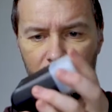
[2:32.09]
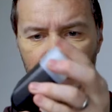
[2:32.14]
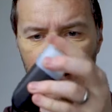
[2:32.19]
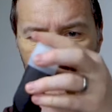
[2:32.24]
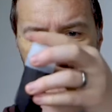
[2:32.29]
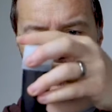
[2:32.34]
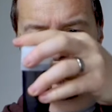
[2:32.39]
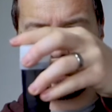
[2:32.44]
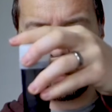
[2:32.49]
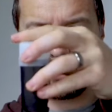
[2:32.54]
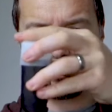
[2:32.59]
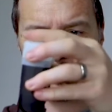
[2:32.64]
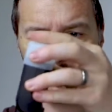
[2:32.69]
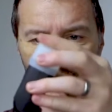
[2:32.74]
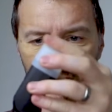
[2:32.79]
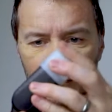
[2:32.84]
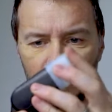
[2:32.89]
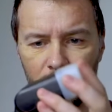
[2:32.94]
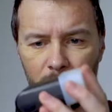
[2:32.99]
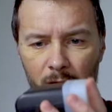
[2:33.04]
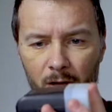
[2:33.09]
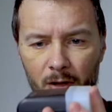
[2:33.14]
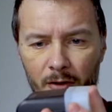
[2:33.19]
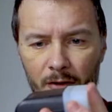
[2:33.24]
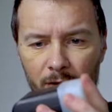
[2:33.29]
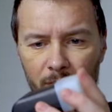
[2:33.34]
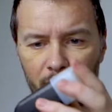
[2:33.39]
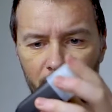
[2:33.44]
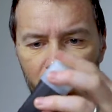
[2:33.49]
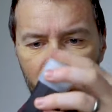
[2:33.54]
expansion
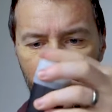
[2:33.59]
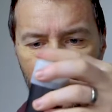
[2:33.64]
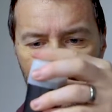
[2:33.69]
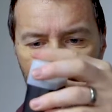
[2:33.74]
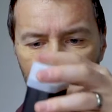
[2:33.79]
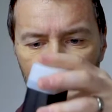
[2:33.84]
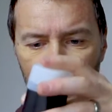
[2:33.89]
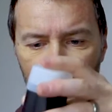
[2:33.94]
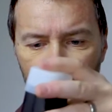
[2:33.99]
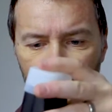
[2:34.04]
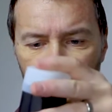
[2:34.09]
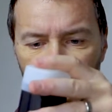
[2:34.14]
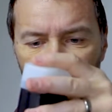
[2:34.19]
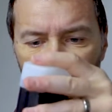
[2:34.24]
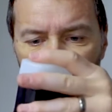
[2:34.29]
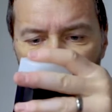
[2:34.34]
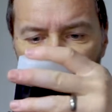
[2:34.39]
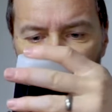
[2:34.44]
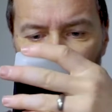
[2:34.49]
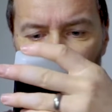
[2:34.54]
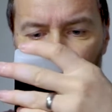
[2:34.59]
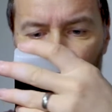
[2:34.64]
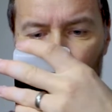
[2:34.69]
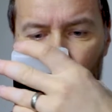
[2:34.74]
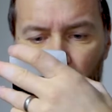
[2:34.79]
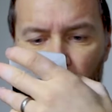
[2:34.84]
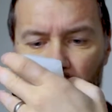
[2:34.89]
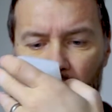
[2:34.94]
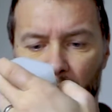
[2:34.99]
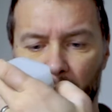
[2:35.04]
on the arm, and it will
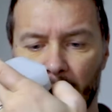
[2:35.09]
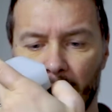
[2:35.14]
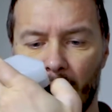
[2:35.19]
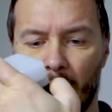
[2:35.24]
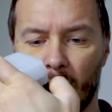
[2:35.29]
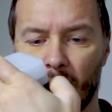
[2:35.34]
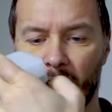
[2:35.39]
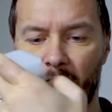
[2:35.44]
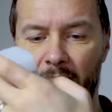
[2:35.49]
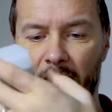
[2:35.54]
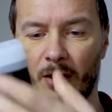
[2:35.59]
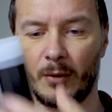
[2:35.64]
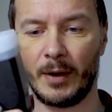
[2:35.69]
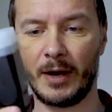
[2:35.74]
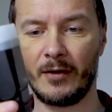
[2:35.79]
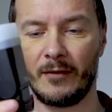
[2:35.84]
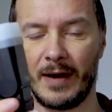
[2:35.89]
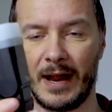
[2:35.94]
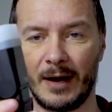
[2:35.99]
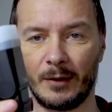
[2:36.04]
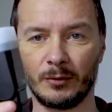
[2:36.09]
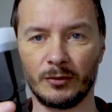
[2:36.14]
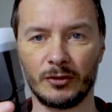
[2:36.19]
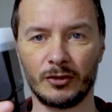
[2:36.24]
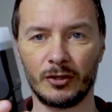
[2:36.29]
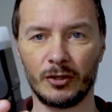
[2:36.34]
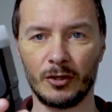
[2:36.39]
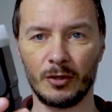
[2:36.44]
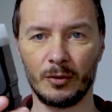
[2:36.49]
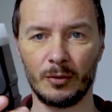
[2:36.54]
also go right the way around
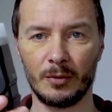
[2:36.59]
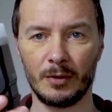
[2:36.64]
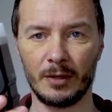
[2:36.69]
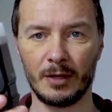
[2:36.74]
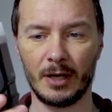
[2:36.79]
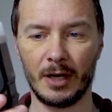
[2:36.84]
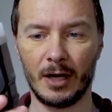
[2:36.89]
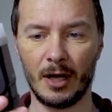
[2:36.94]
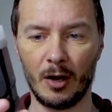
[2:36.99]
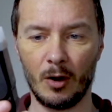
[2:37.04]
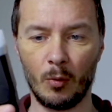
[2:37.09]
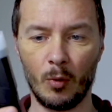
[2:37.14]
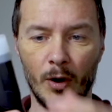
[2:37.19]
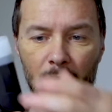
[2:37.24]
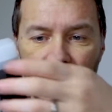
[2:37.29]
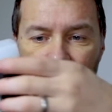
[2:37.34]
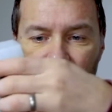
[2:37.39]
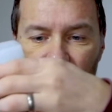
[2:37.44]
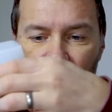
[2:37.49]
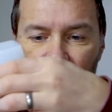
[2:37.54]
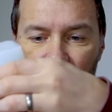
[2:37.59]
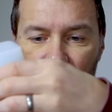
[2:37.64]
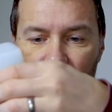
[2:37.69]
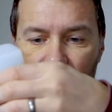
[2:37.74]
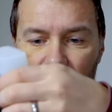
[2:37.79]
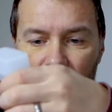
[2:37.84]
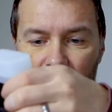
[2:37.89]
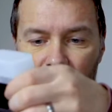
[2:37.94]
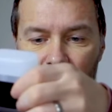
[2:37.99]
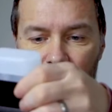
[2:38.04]
to a 180,
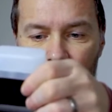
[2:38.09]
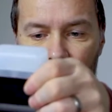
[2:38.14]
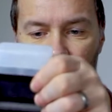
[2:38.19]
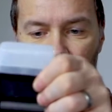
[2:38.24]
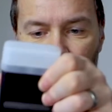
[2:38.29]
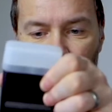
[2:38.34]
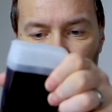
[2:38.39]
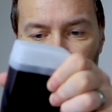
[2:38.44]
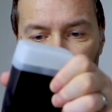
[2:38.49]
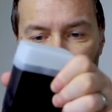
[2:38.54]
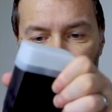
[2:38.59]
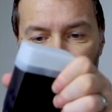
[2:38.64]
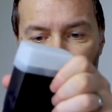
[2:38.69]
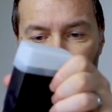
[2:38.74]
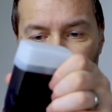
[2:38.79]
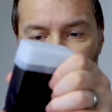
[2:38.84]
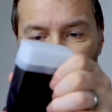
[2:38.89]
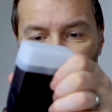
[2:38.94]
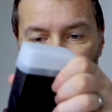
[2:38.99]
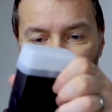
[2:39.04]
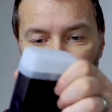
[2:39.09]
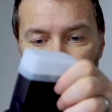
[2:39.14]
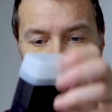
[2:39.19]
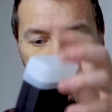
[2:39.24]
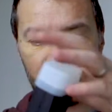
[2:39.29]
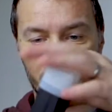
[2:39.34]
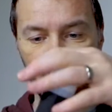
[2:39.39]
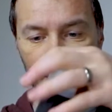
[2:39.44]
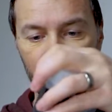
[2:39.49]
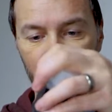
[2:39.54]
so you can do it backwards
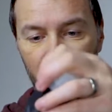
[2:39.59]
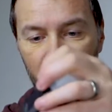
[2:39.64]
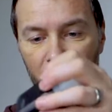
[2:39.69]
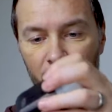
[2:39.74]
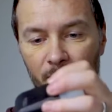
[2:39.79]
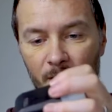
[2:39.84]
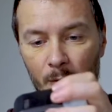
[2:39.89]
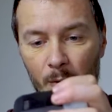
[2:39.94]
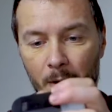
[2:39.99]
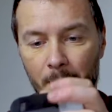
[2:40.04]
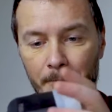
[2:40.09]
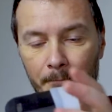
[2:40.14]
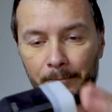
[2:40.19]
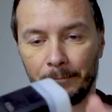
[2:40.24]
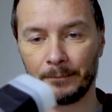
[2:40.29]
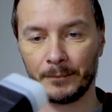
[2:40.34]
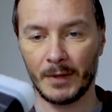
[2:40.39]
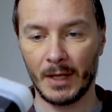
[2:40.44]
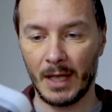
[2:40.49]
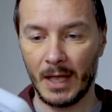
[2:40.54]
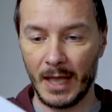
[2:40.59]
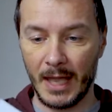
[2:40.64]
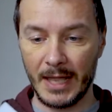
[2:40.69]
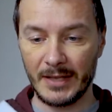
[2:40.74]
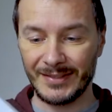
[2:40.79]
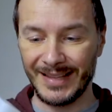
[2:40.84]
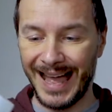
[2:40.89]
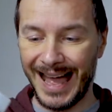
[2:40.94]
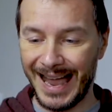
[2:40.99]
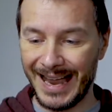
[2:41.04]
if you want.
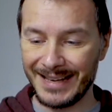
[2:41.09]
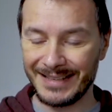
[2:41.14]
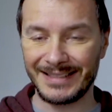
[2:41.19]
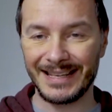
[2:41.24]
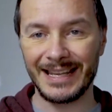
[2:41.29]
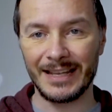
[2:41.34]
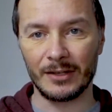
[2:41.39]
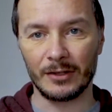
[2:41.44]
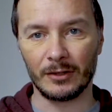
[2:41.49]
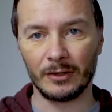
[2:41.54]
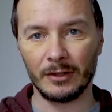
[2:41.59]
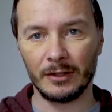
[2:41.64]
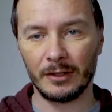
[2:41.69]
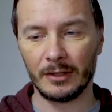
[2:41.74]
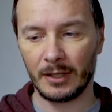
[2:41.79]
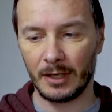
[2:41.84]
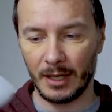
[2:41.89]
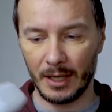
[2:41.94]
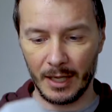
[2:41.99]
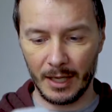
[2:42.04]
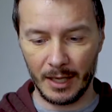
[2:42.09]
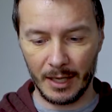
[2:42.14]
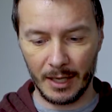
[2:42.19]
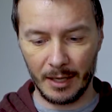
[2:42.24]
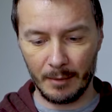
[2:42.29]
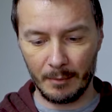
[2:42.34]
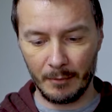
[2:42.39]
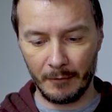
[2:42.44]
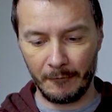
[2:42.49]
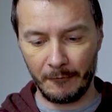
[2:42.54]
It's ideal
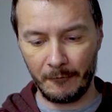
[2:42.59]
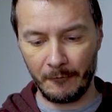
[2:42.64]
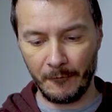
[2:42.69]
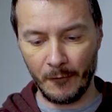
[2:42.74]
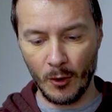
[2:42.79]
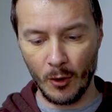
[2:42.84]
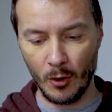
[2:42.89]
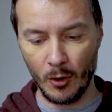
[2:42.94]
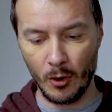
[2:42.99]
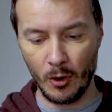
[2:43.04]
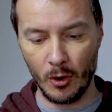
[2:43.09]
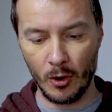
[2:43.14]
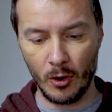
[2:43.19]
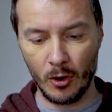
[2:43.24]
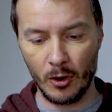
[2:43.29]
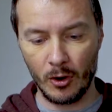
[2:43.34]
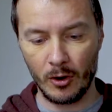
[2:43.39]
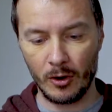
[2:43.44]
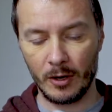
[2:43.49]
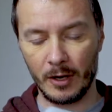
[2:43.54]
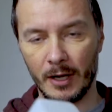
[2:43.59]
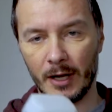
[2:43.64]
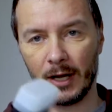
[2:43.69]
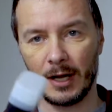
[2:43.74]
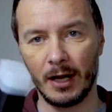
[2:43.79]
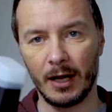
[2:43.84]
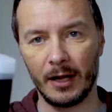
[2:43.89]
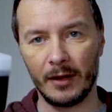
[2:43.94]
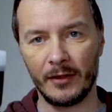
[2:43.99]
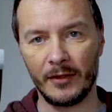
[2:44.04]
for
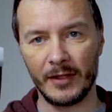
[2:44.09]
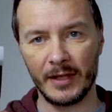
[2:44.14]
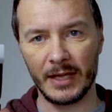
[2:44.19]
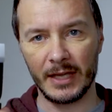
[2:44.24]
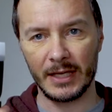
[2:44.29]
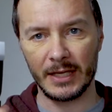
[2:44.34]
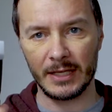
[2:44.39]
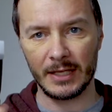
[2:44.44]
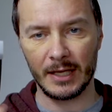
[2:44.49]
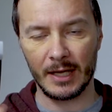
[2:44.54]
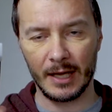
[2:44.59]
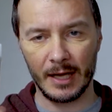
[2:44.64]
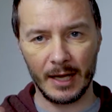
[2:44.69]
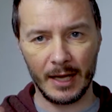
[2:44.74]
the